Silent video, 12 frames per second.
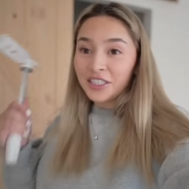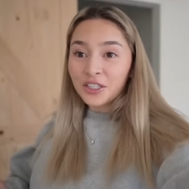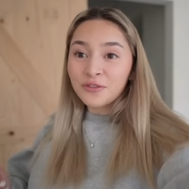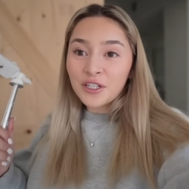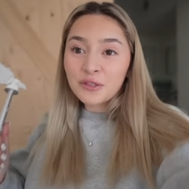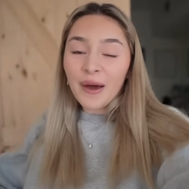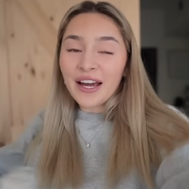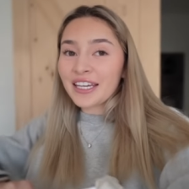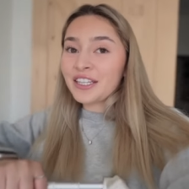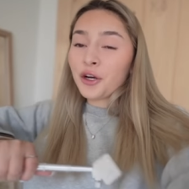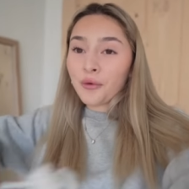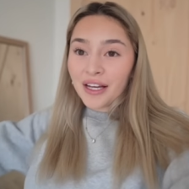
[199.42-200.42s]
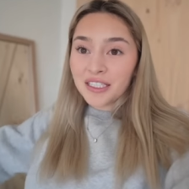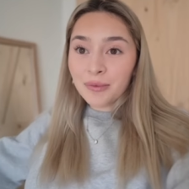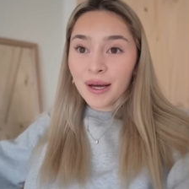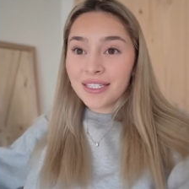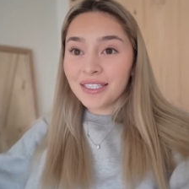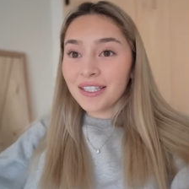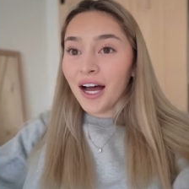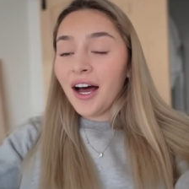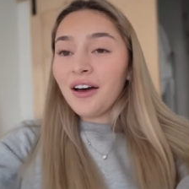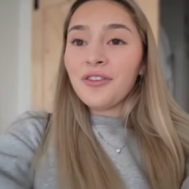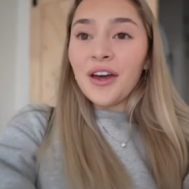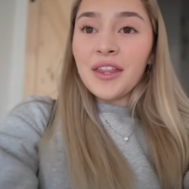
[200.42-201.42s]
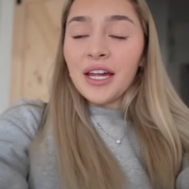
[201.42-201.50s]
just finished packing the rest of my stuff and